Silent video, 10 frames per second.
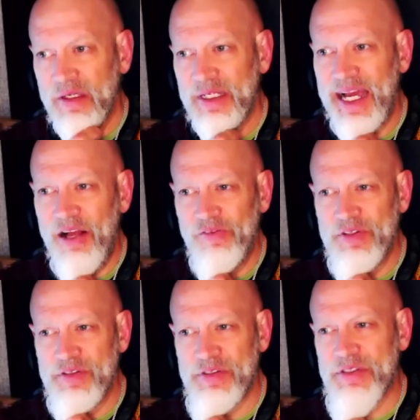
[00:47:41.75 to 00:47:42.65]

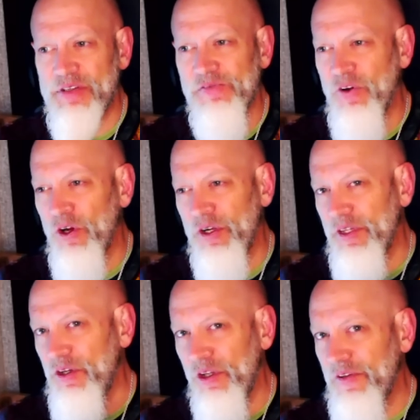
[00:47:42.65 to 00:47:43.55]
Calvin's converted in
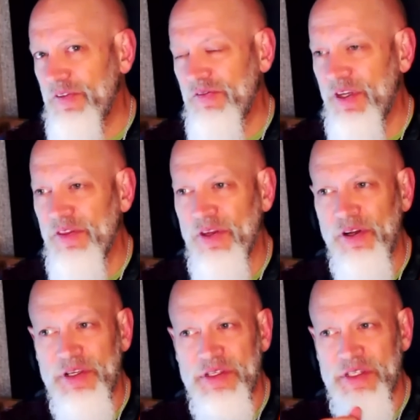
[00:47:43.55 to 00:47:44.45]
the early 1530s,